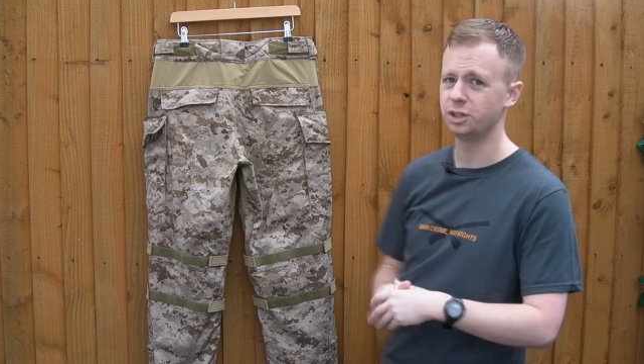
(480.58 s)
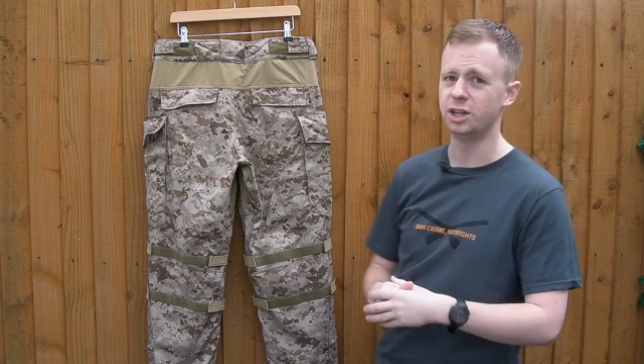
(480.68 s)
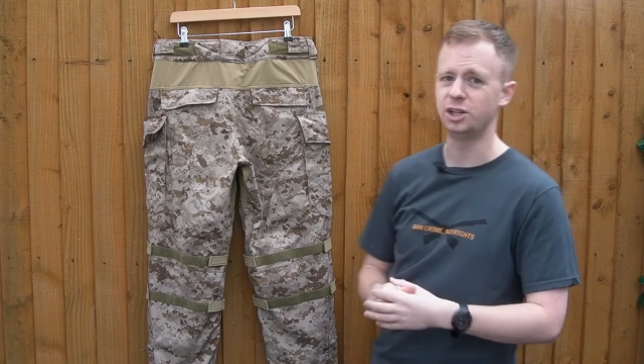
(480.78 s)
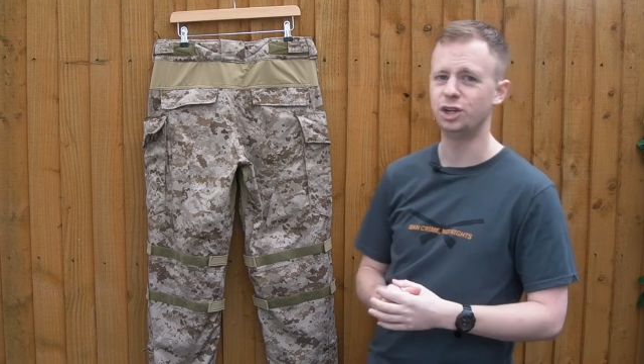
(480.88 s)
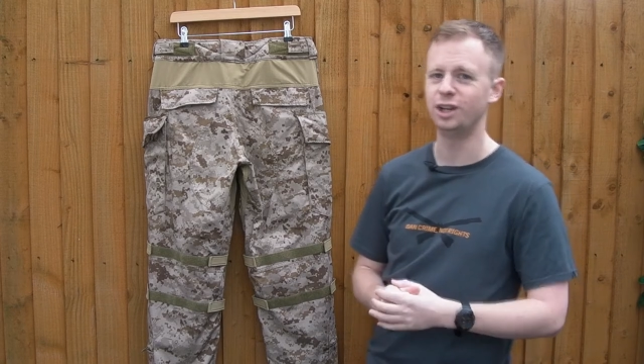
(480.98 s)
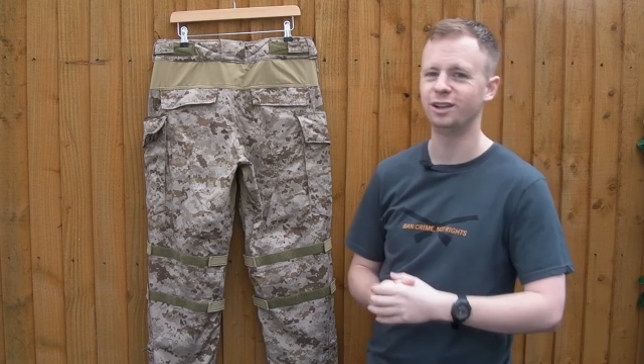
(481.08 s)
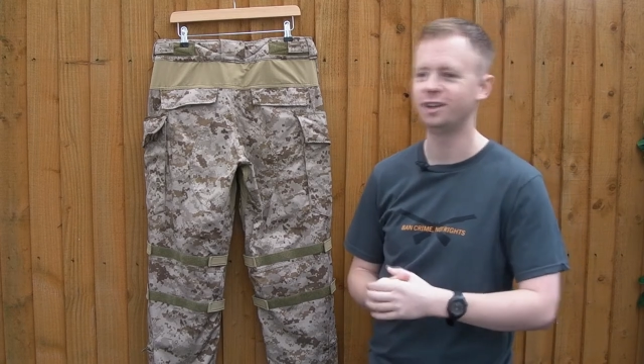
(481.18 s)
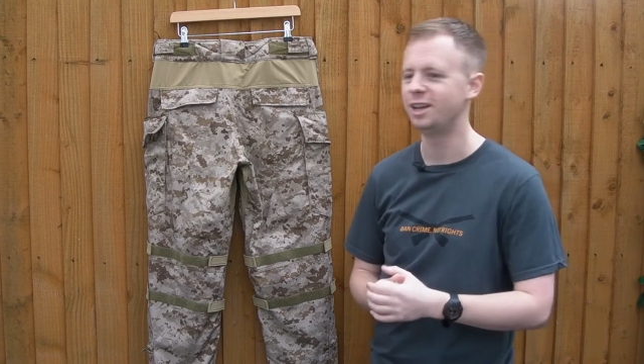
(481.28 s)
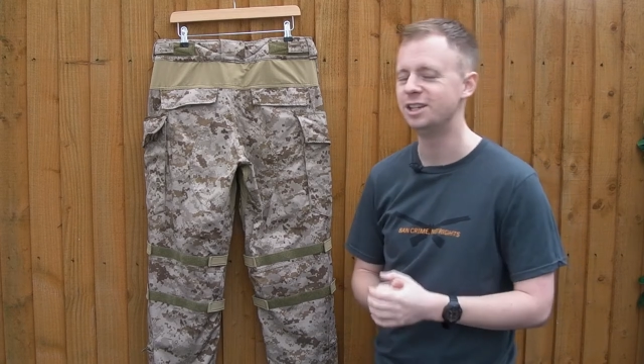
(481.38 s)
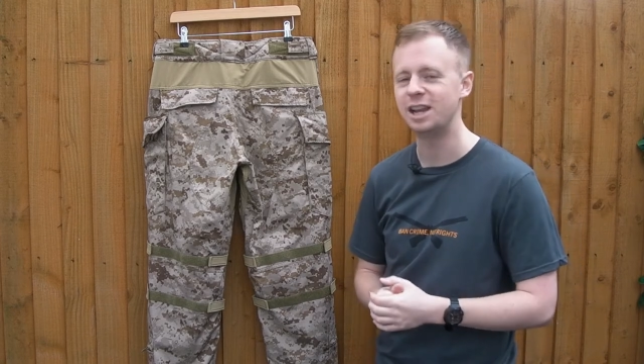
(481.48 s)
that the
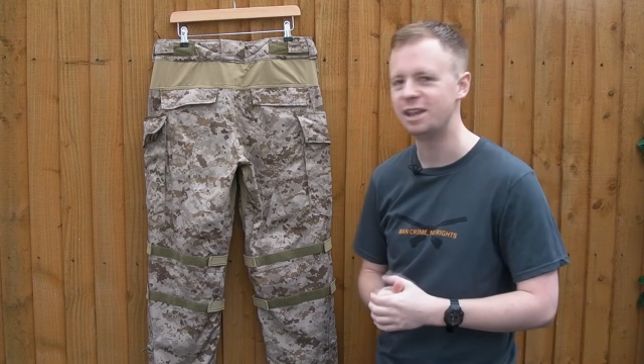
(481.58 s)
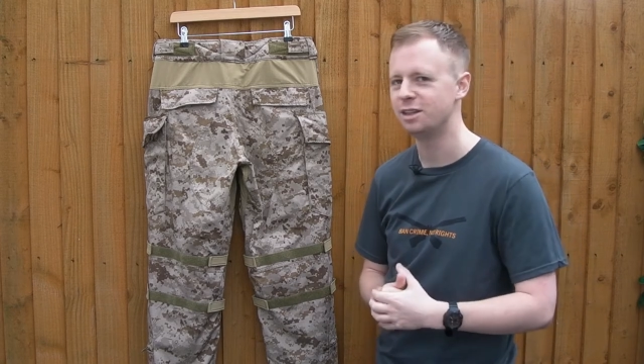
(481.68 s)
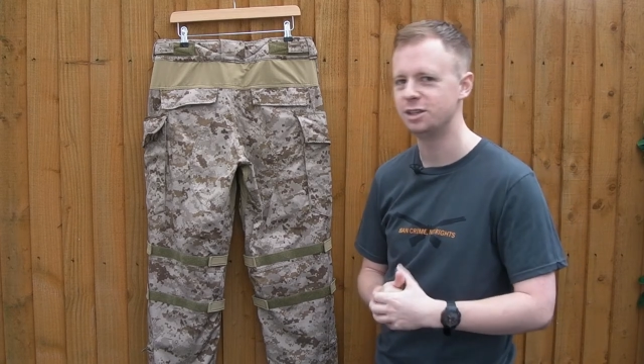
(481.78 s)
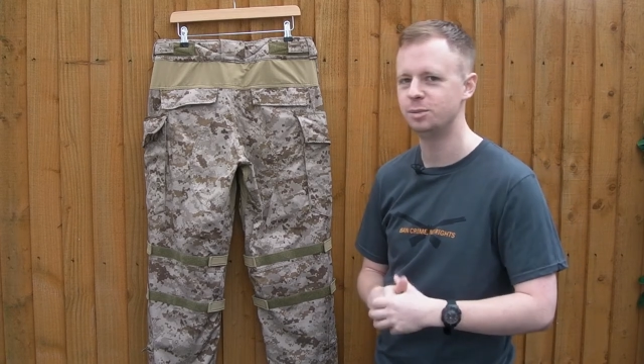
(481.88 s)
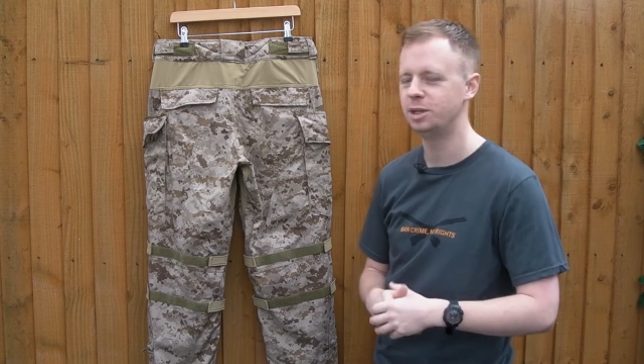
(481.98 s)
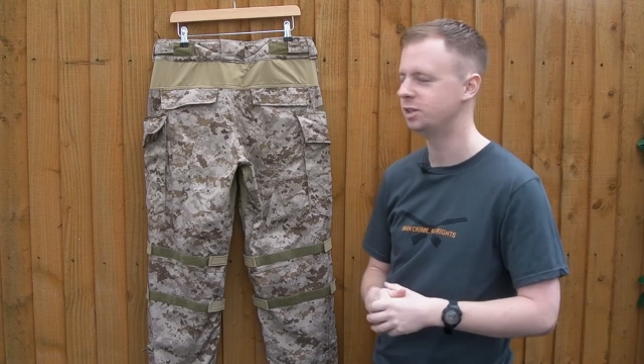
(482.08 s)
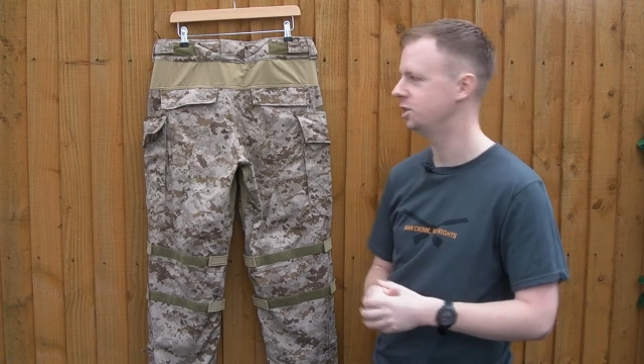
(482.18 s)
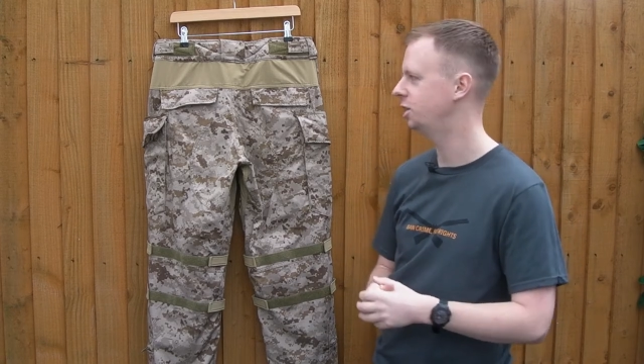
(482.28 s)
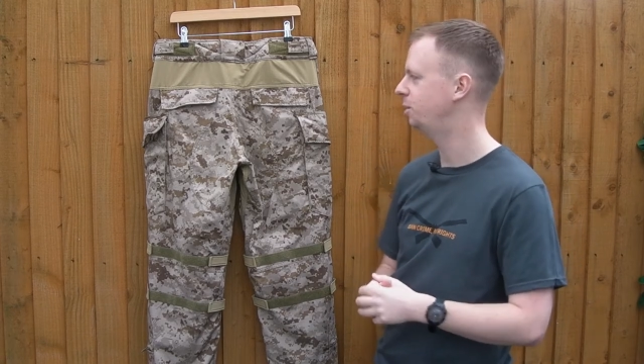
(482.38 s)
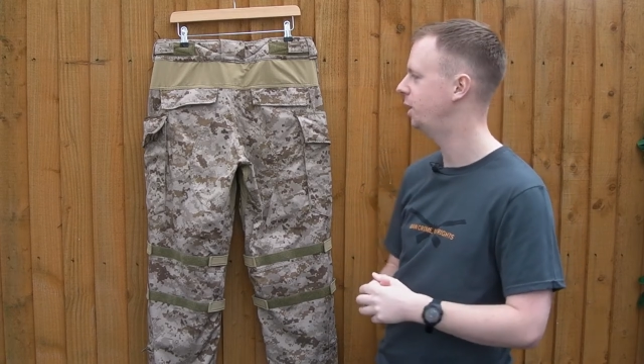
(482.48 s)
stitching is anything to be
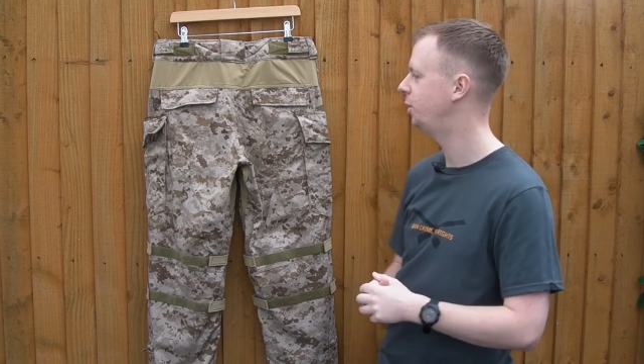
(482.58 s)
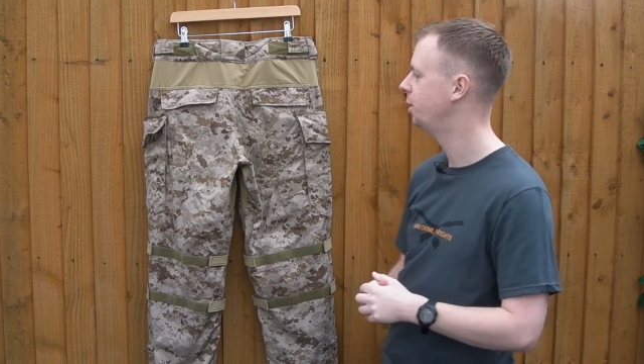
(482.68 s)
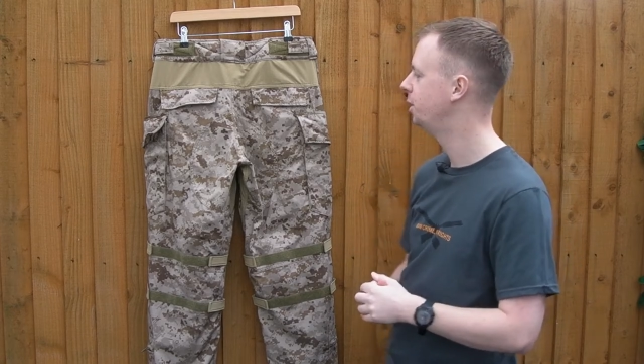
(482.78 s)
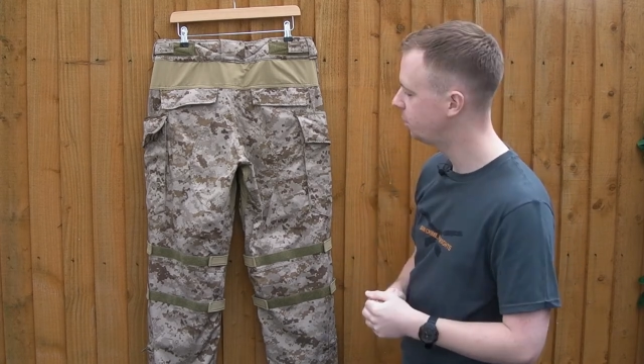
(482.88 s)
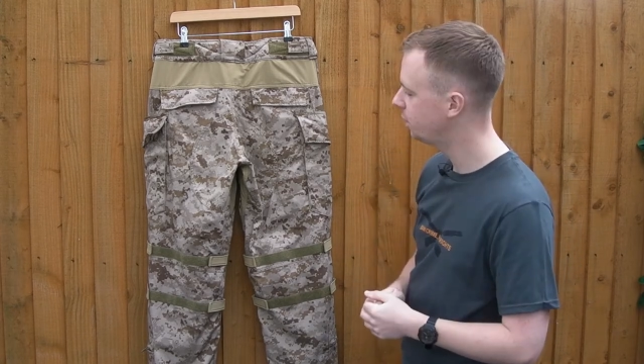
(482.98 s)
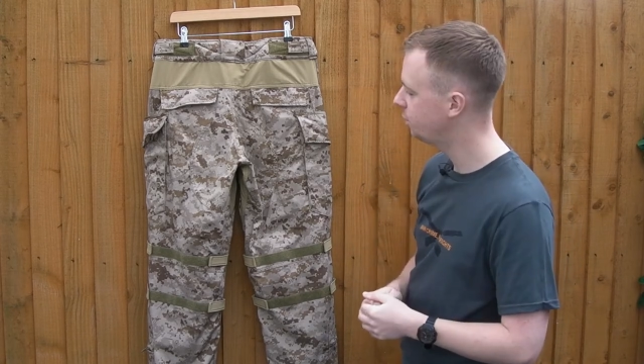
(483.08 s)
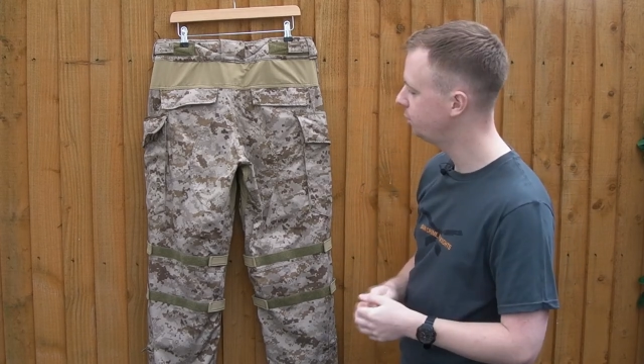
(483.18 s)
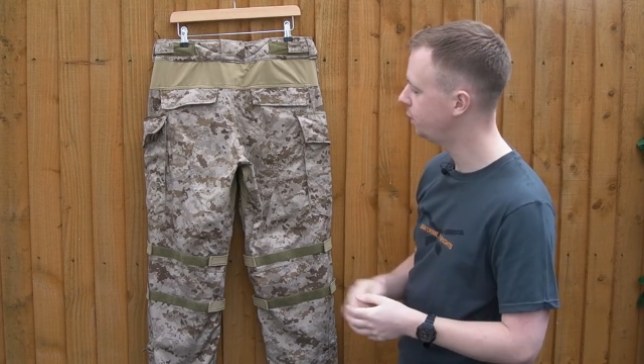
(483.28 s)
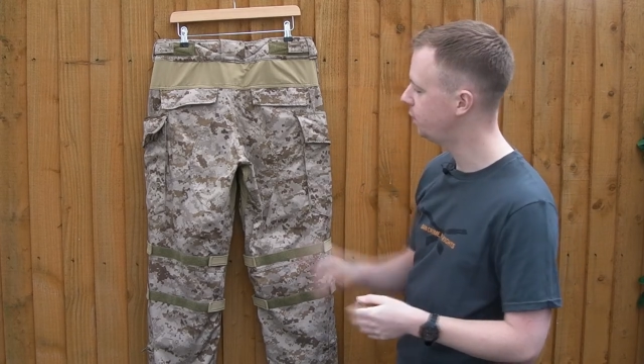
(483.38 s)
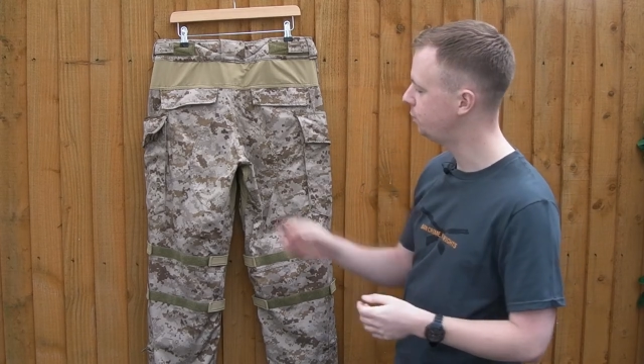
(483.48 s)
concerned about, but if,
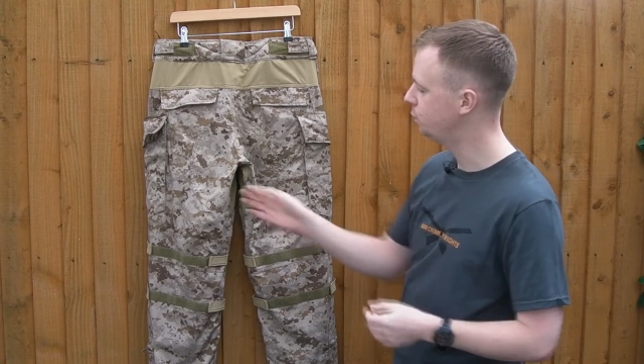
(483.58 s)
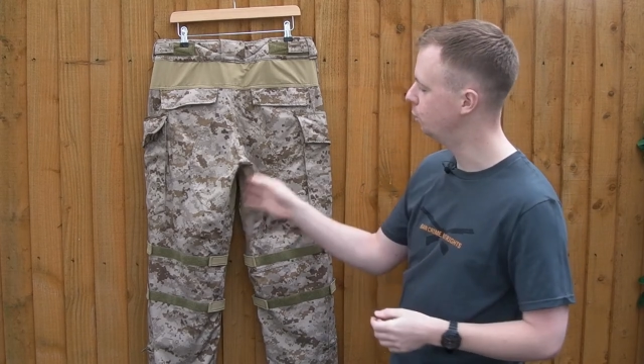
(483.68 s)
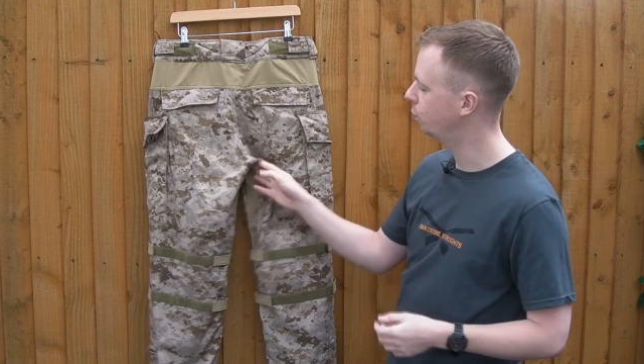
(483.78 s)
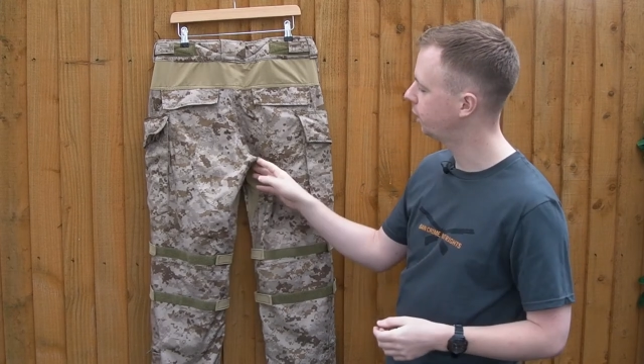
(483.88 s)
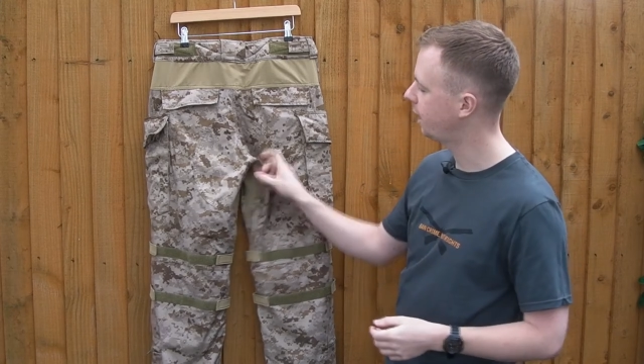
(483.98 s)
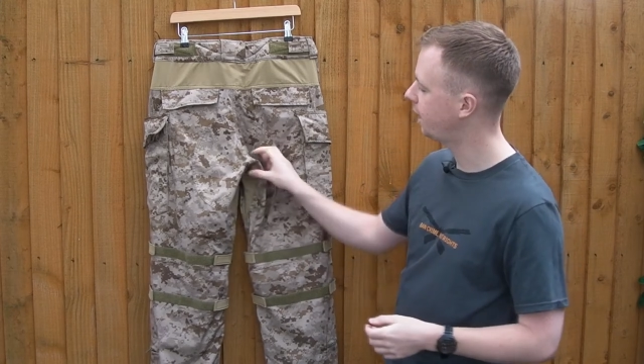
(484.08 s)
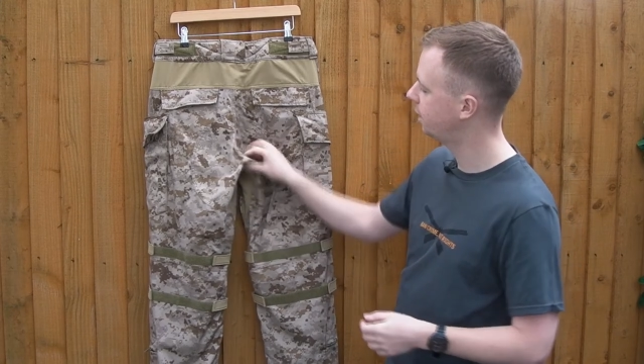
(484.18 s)
if you look